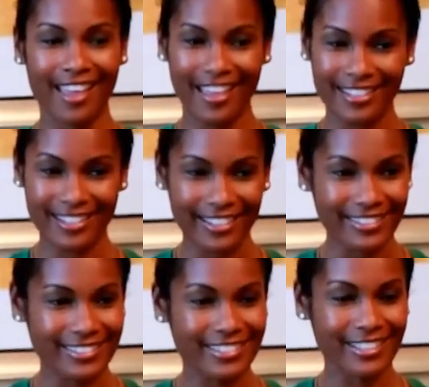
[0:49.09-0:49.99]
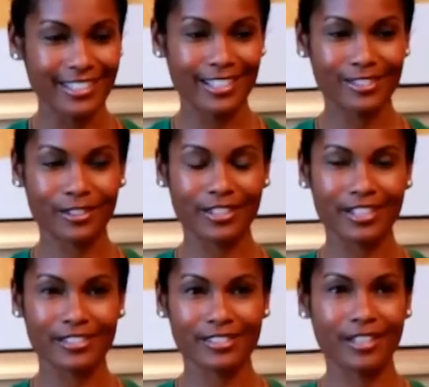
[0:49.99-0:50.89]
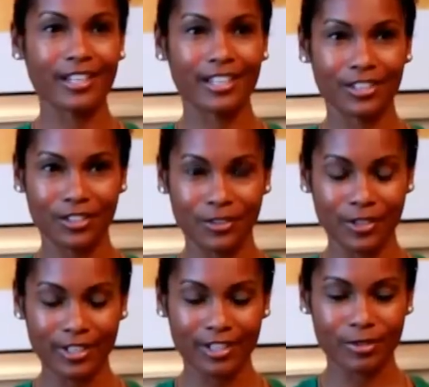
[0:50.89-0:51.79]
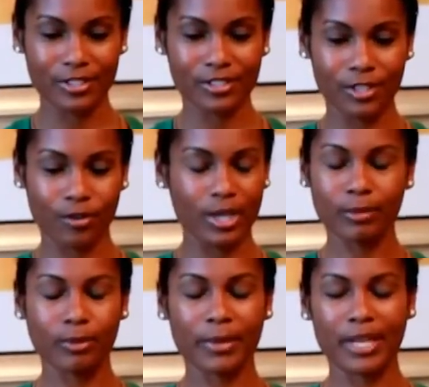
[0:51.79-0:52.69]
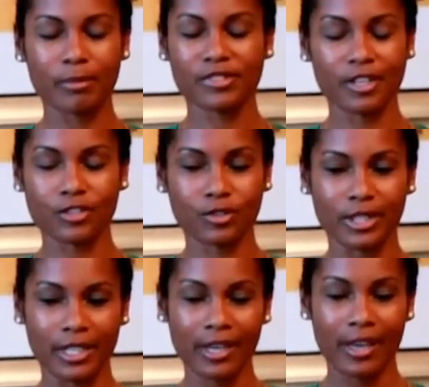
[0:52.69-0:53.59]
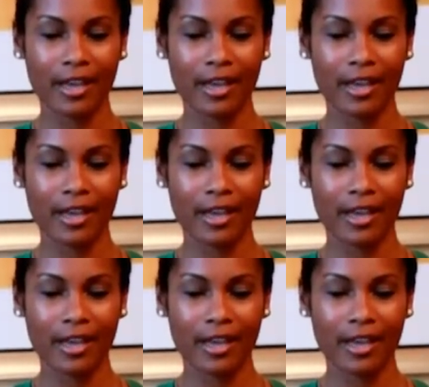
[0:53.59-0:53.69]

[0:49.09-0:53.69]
And I did. I started studying in New York with this incredible woman by the name of Sandra Lee,